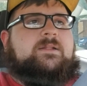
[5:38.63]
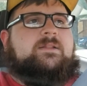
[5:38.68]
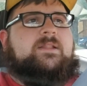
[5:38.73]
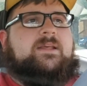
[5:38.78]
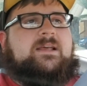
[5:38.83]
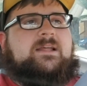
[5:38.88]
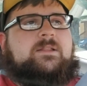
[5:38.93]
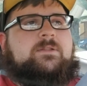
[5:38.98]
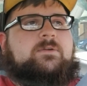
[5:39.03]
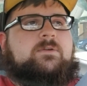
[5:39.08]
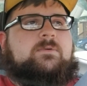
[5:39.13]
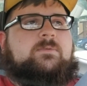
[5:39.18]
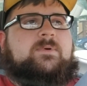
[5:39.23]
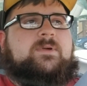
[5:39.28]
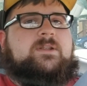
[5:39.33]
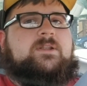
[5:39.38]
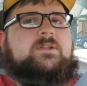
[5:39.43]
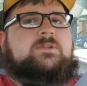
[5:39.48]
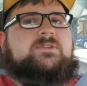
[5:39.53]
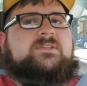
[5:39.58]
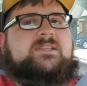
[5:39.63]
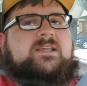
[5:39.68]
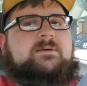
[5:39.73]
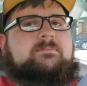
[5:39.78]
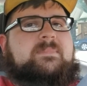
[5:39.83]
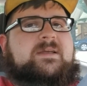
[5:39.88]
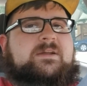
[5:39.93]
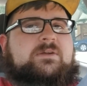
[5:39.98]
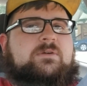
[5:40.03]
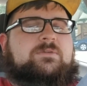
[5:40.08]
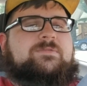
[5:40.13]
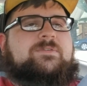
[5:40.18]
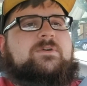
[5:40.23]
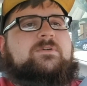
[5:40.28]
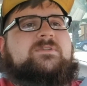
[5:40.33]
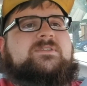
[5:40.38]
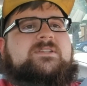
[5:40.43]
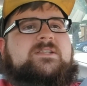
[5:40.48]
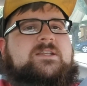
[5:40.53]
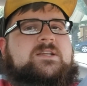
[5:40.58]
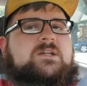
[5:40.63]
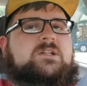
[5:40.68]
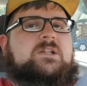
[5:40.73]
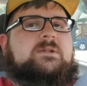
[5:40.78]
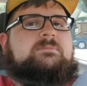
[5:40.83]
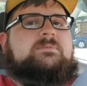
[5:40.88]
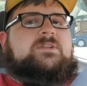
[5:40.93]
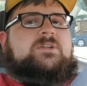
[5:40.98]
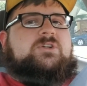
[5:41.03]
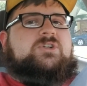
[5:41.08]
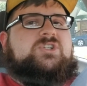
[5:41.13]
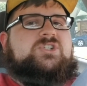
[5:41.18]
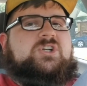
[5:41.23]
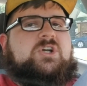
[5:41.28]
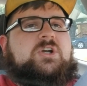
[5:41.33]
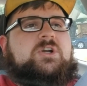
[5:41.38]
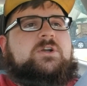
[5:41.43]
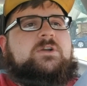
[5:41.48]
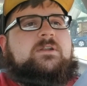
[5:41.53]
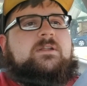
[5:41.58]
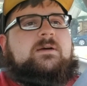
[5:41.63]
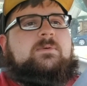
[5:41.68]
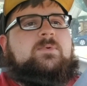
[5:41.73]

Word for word: like a little one of those uh, microphones that you clip to your shirt.